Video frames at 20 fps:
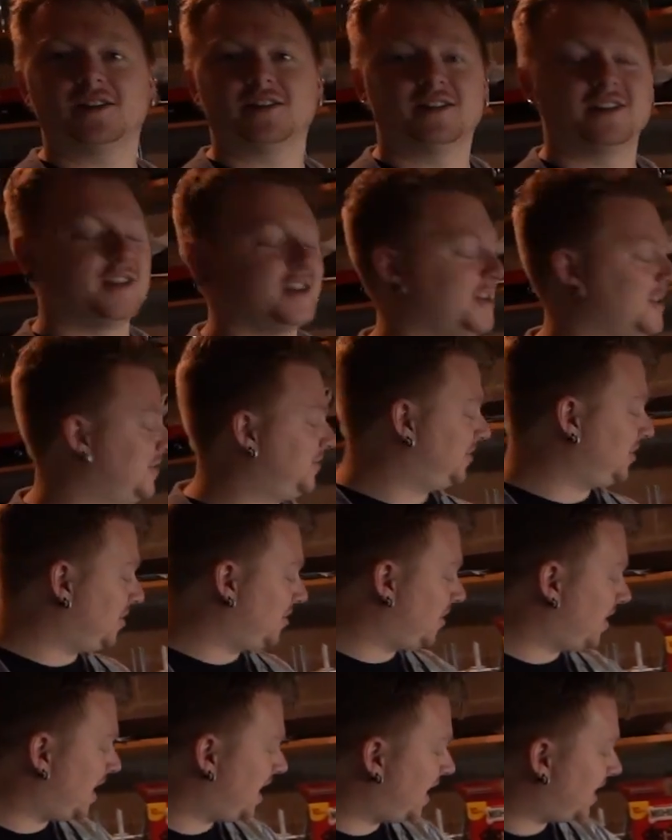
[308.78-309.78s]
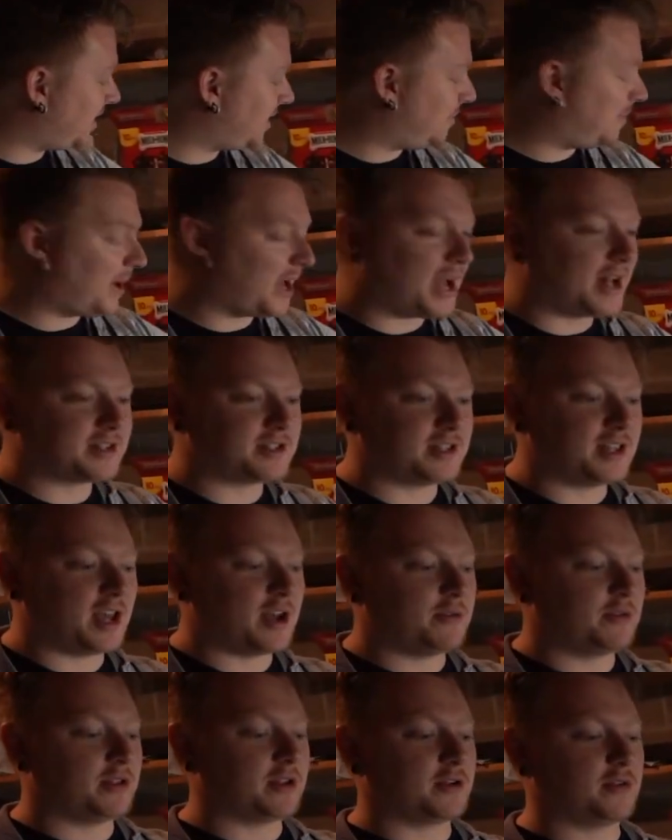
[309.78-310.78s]
Right. So I had to patch
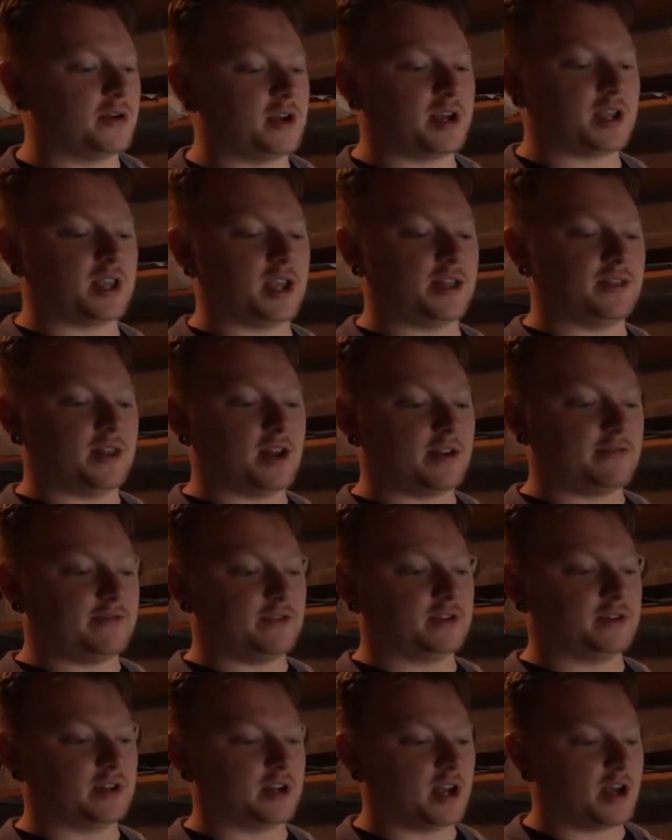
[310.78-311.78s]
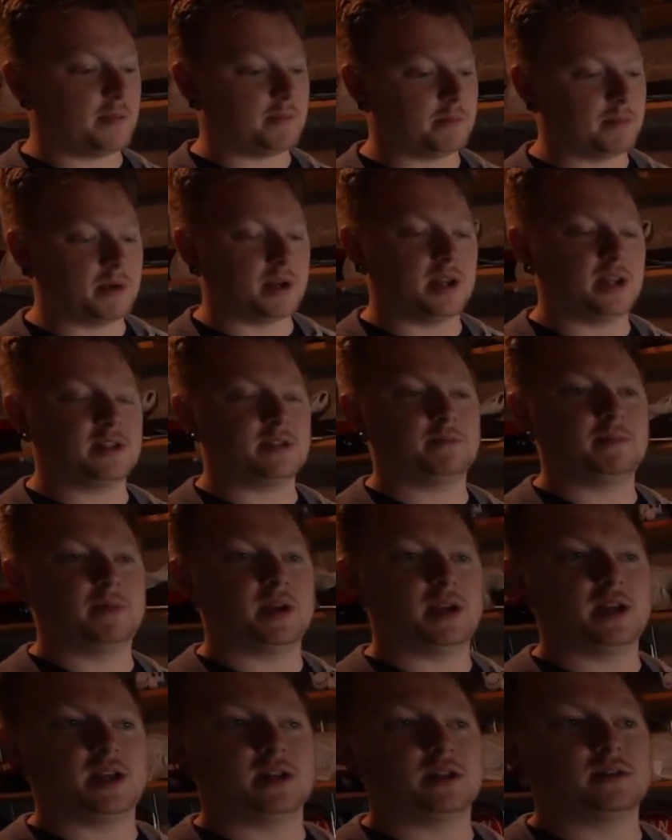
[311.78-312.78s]
that really quick and then I filled it up. But it's
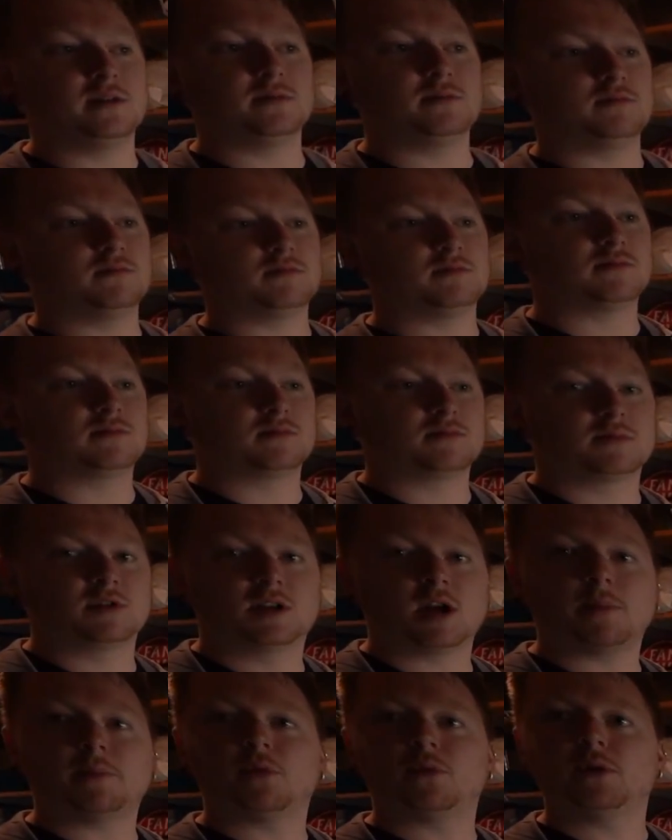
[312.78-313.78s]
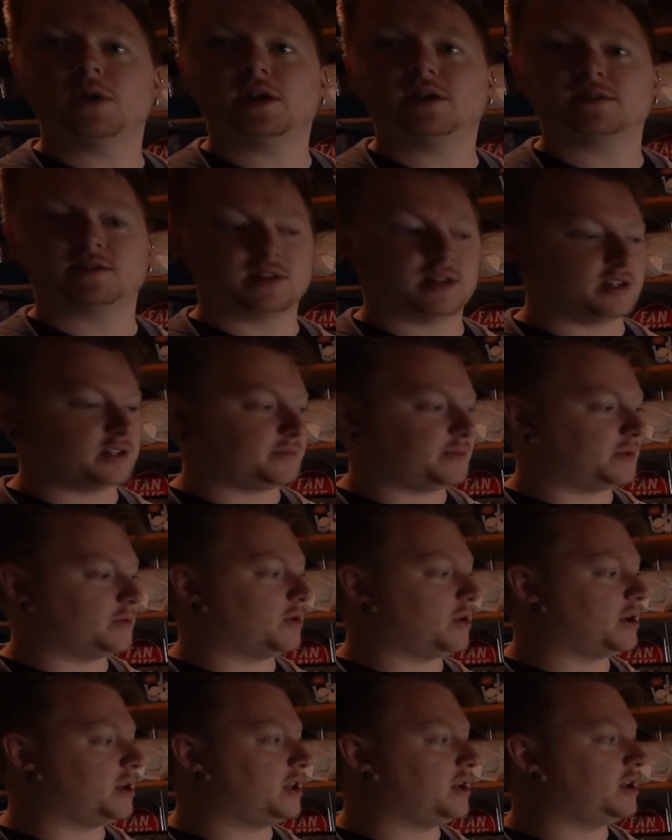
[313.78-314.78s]
been a couple weeks that it's been
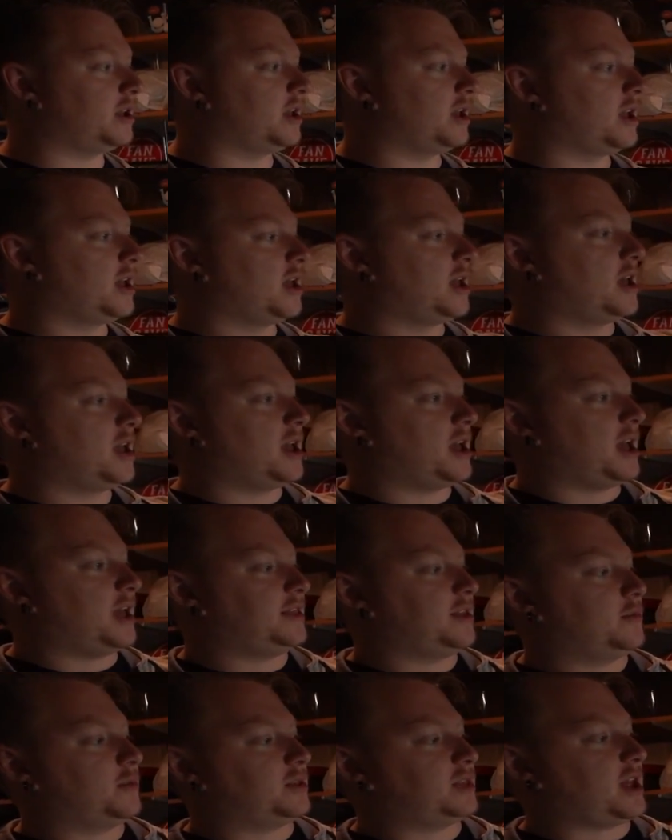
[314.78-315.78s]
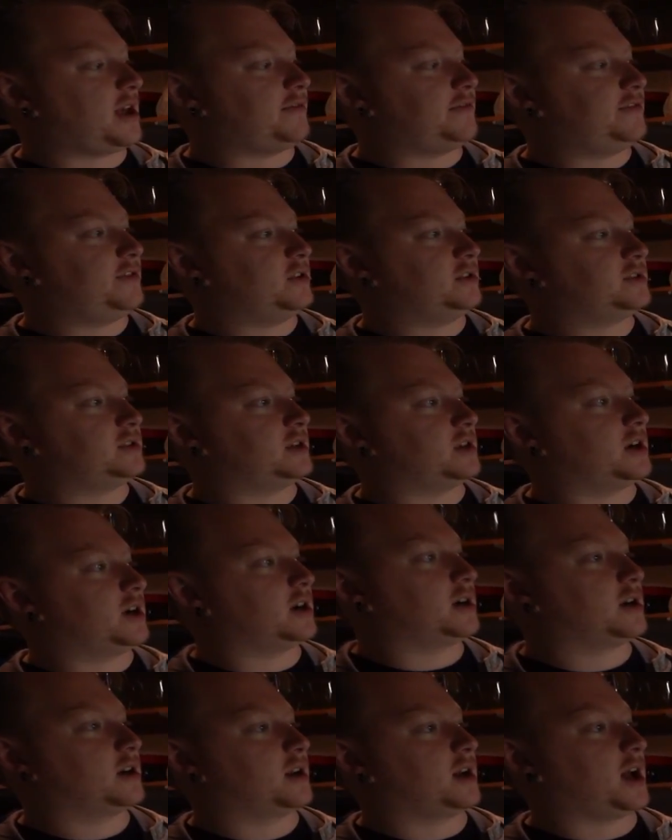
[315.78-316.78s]
running. And then with that
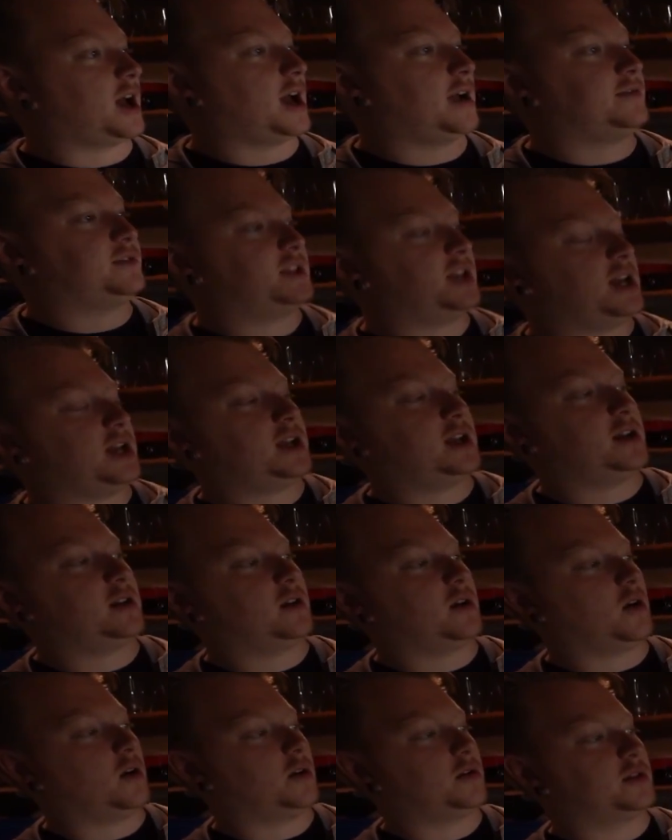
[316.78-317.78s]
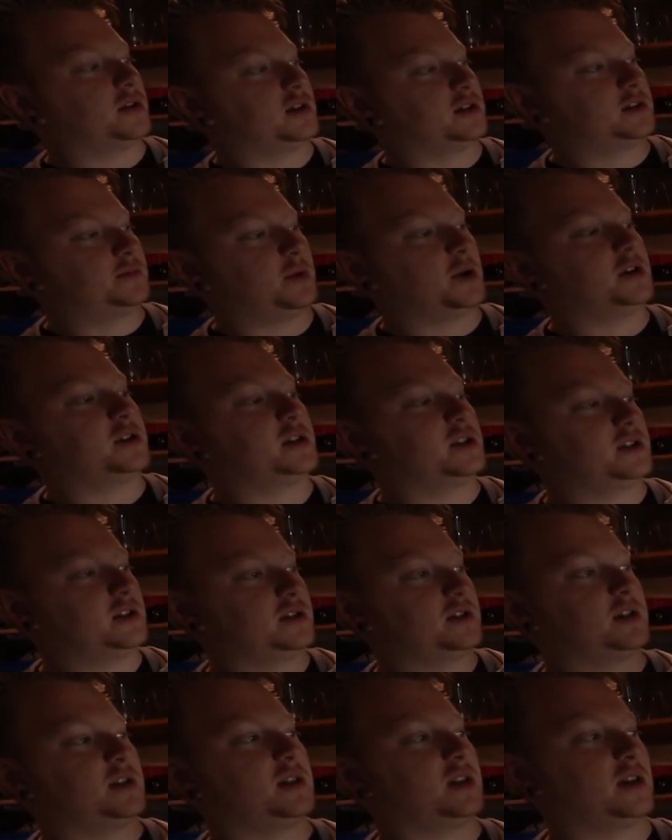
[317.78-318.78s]
filter, I've taken all the
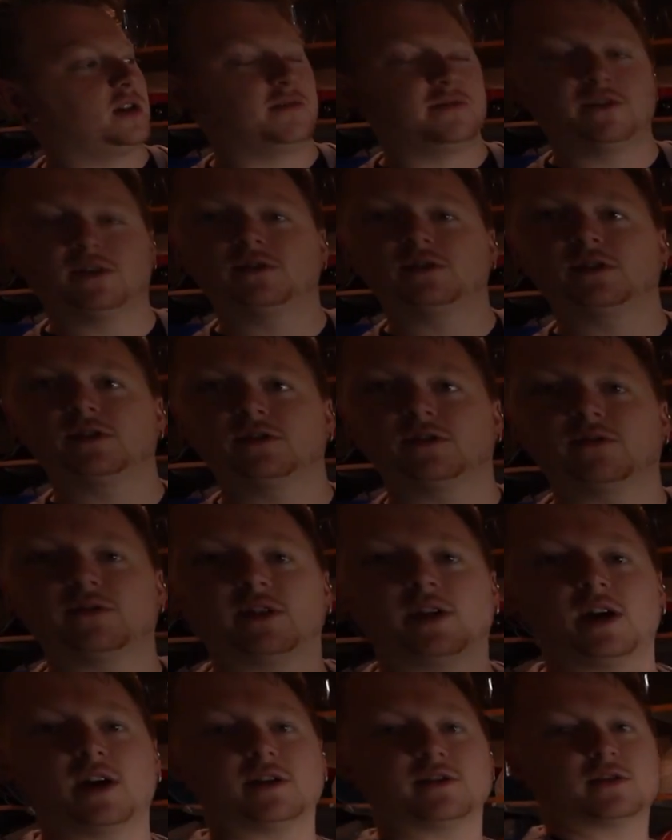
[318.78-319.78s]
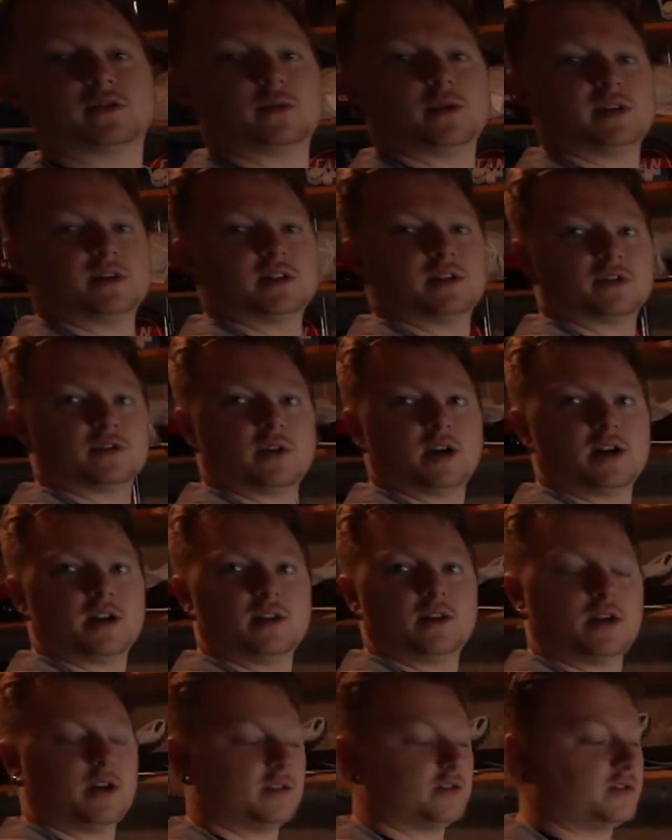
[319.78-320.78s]
sponges and the filters over there and squeezed it straight
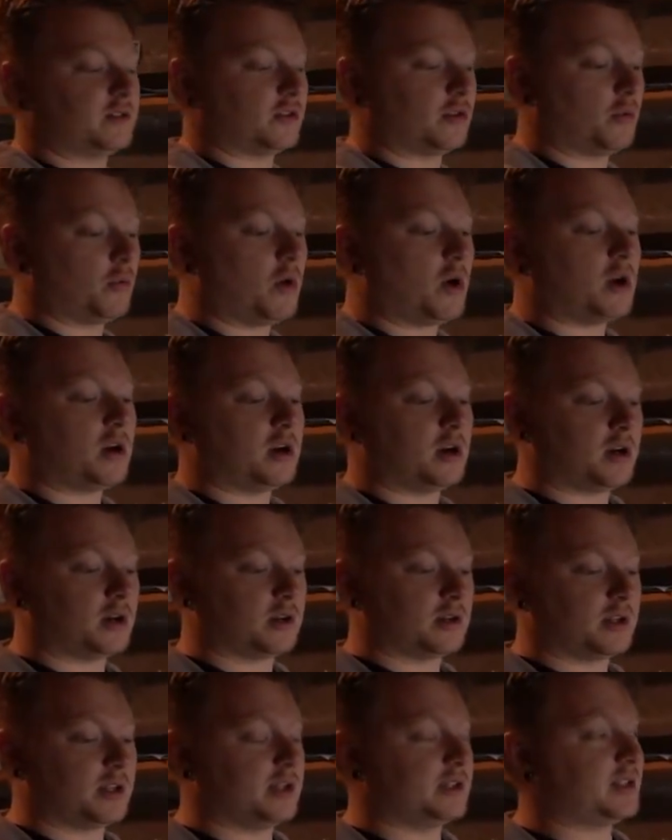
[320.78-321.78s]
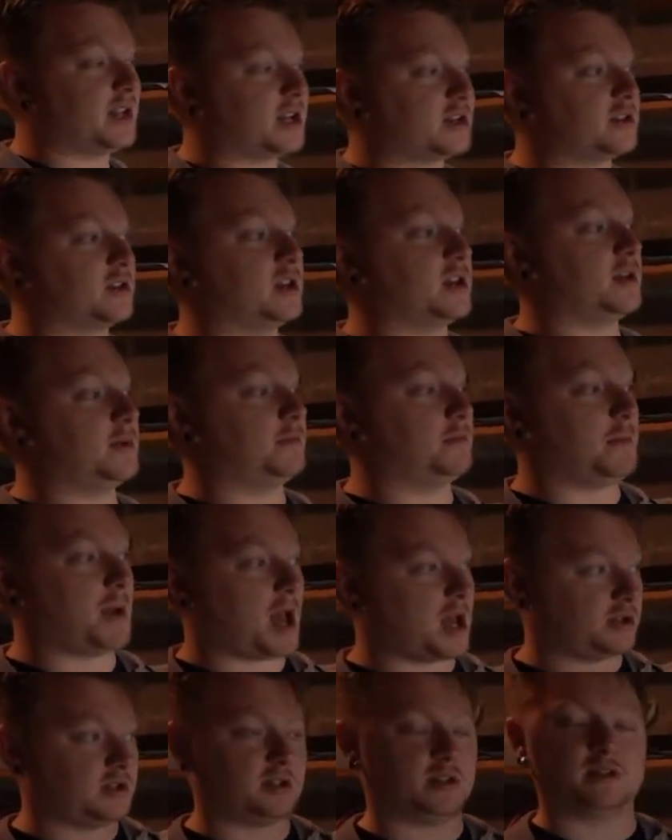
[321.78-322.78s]
in there. So mm-hmm. the water is actually
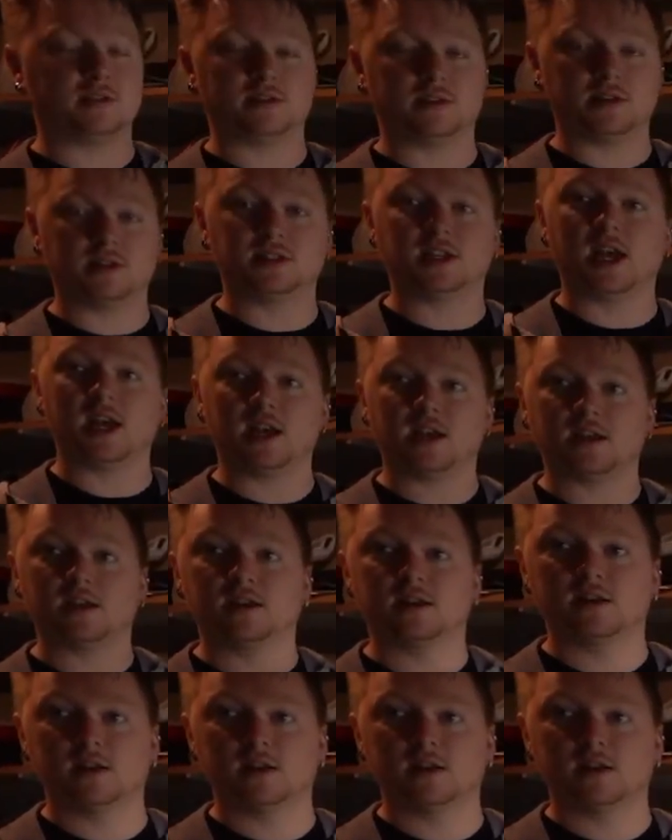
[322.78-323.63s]
matches the tank.